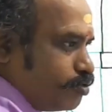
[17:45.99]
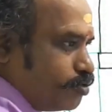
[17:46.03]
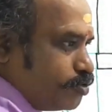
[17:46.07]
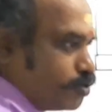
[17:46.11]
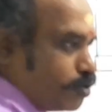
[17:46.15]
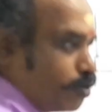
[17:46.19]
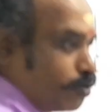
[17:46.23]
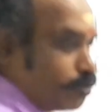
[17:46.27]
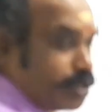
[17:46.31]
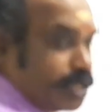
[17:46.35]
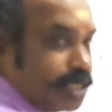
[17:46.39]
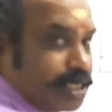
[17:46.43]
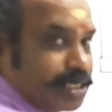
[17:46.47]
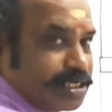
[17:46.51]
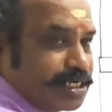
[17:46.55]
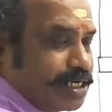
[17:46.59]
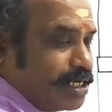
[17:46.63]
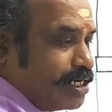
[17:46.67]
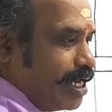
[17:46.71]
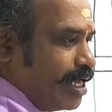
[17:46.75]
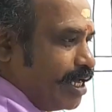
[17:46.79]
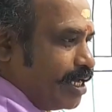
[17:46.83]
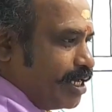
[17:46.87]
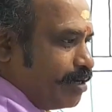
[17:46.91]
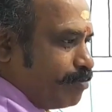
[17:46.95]
shown in
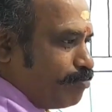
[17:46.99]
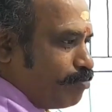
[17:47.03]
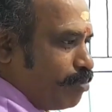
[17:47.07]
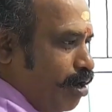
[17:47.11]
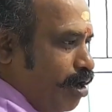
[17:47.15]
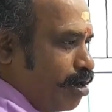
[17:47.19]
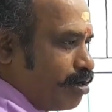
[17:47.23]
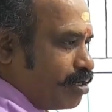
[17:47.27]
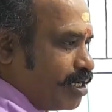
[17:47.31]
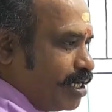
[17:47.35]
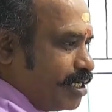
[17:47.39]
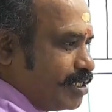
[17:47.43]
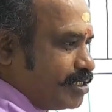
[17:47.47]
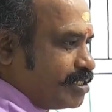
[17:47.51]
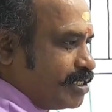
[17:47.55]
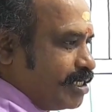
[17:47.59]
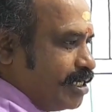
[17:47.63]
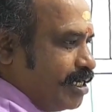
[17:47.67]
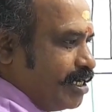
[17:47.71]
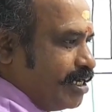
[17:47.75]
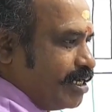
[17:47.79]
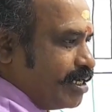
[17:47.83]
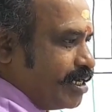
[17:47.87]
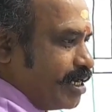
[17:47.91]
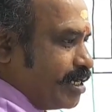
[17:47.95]
the block as
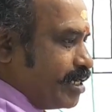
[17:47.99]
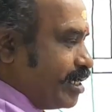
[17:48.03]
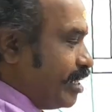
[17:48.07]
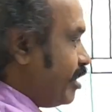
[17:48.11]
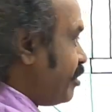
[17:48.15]
a red